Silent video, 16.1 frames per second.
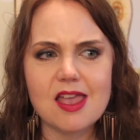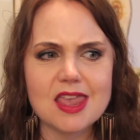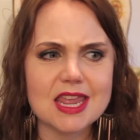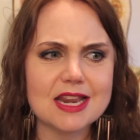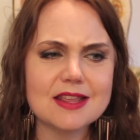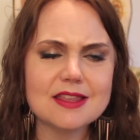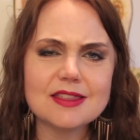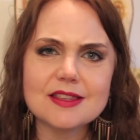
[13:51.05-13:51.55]

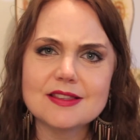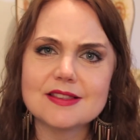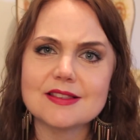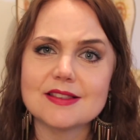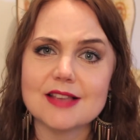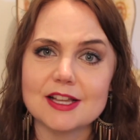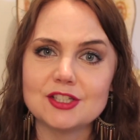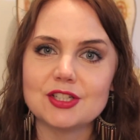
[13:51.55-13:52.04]
Edith is
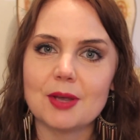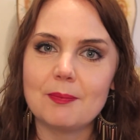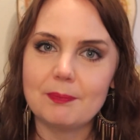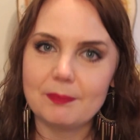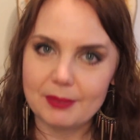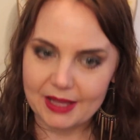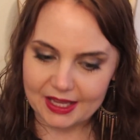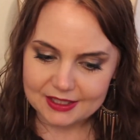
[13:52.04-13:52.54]
such a
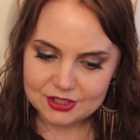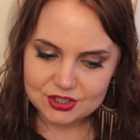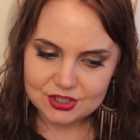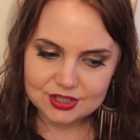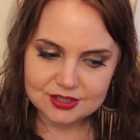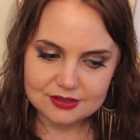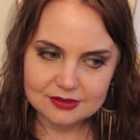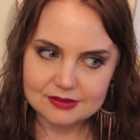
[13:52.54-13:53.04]

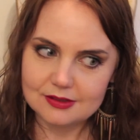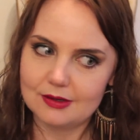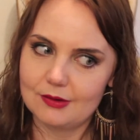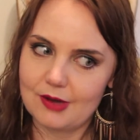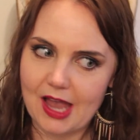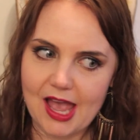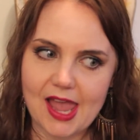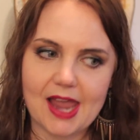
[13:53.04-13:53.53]
bitch,
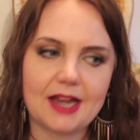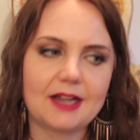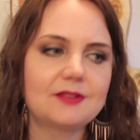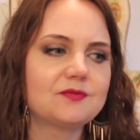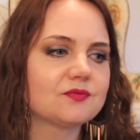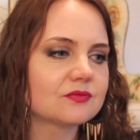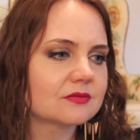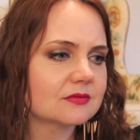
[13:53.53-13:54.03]
okay?
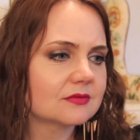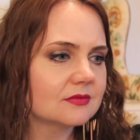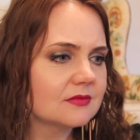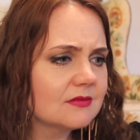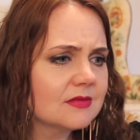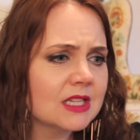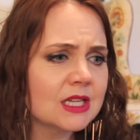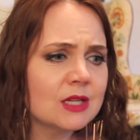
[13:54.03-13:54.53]

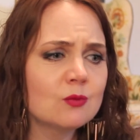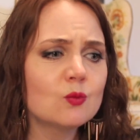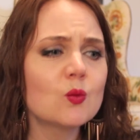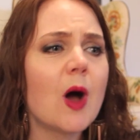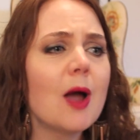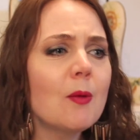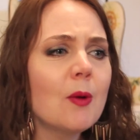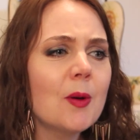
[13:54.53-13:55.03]
And
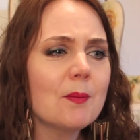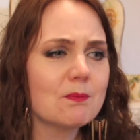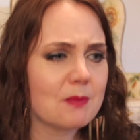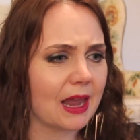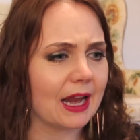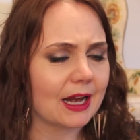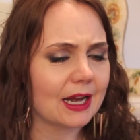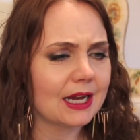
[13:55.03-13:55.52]
why won't
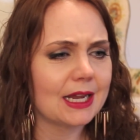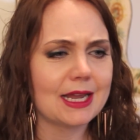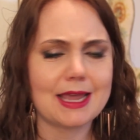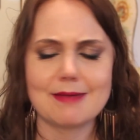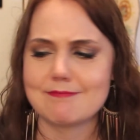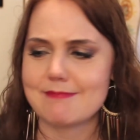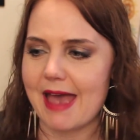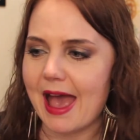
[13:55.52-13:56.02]
Mary
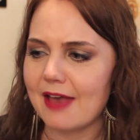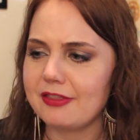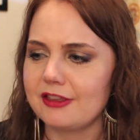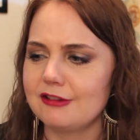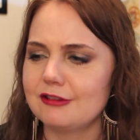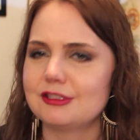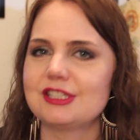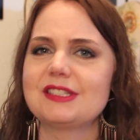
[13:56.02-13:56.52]
and
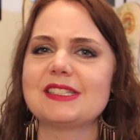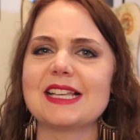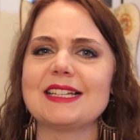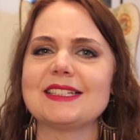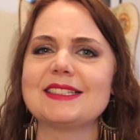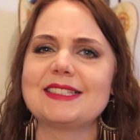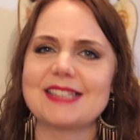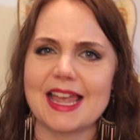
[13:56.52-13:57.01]
Matthew just
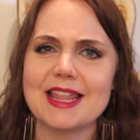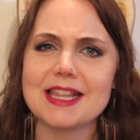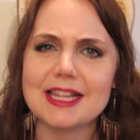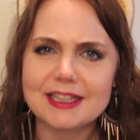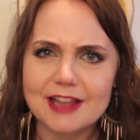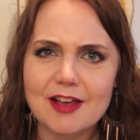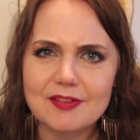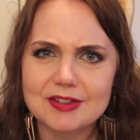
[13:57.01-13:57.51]
like say they
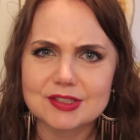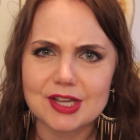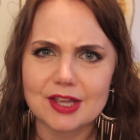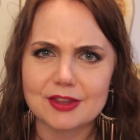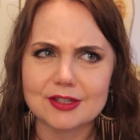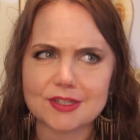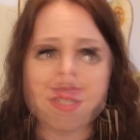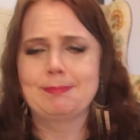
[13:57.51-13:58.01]
love each
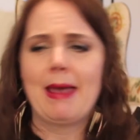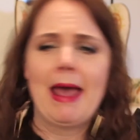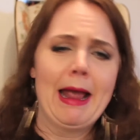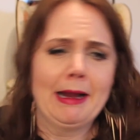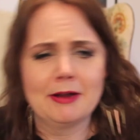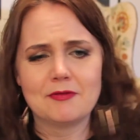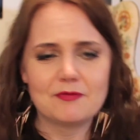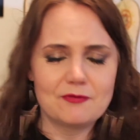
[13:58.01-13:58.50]
other?
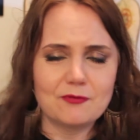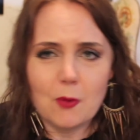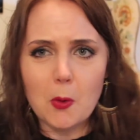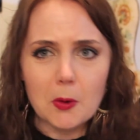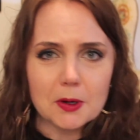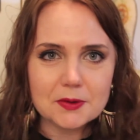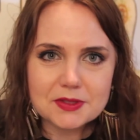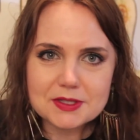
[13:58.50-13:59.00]
Back and
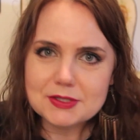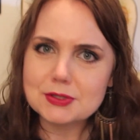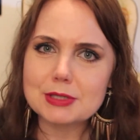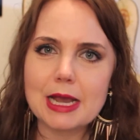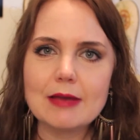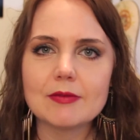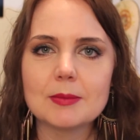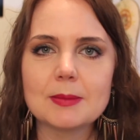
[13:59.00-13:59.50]
forth, it's
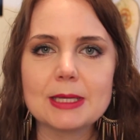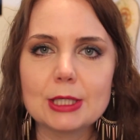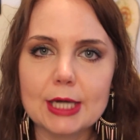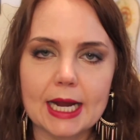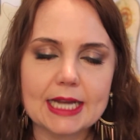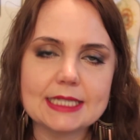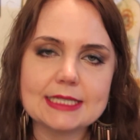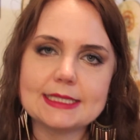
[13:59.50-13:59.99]
driving me
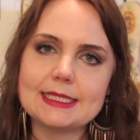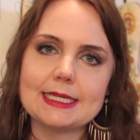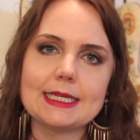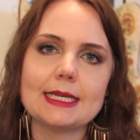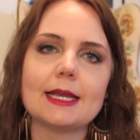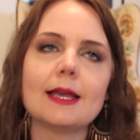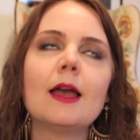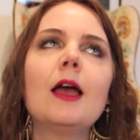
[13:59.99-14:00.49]

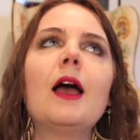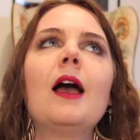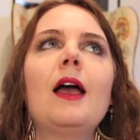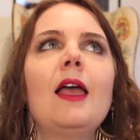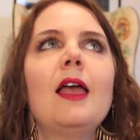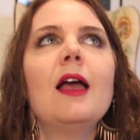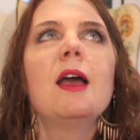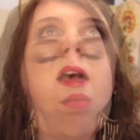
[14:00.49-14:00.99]
crazy.
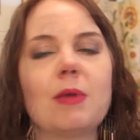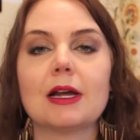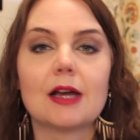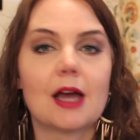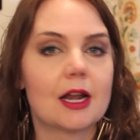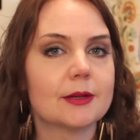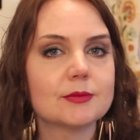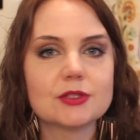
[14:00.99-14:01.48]
Oh my
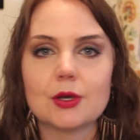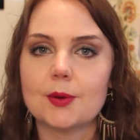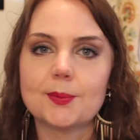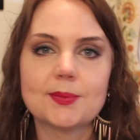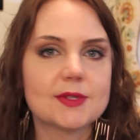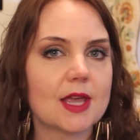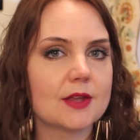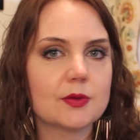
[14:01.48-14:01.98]
god, I'm so
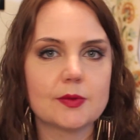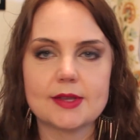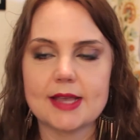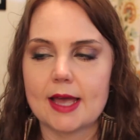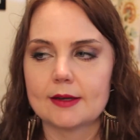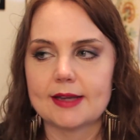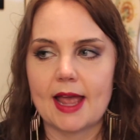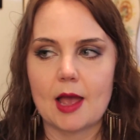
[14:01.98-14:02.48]
obsessed with
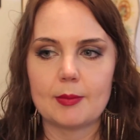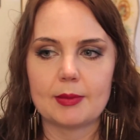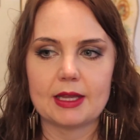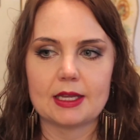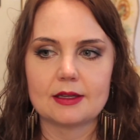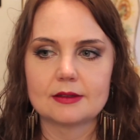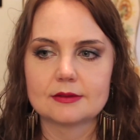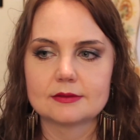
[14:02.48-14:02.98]
Downton
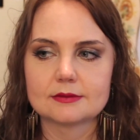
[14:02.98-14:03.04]
Abbey.